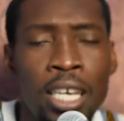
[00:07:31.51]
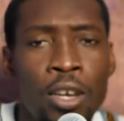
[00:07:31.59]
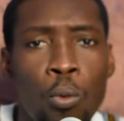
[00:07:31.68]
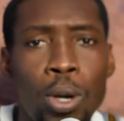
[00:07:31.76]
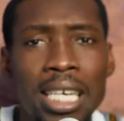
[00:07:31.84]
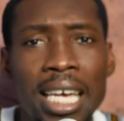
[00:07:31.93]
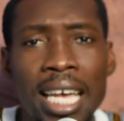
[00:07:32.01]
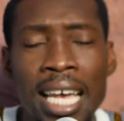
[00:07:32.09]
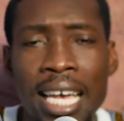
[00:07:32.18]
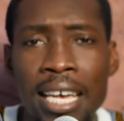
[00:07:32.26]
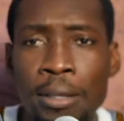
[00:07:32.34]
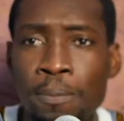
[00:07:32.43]

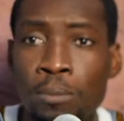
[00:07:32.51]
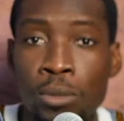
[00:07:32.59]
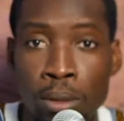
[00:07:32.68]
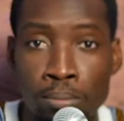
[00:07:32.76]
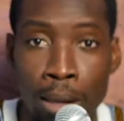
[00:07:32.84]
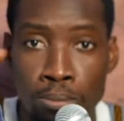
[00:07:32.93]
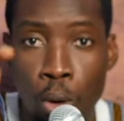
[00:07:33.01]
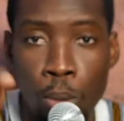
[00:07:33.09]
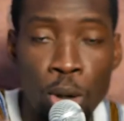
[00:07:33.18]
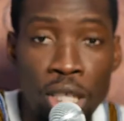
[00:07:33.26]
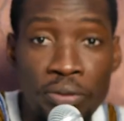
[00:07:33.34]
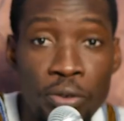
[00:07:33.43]
where Papa
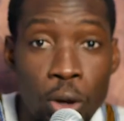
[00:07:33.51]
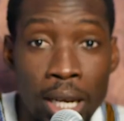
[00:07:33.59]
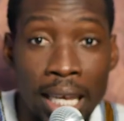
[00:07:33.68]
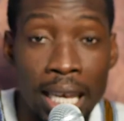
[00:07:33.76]
Monifio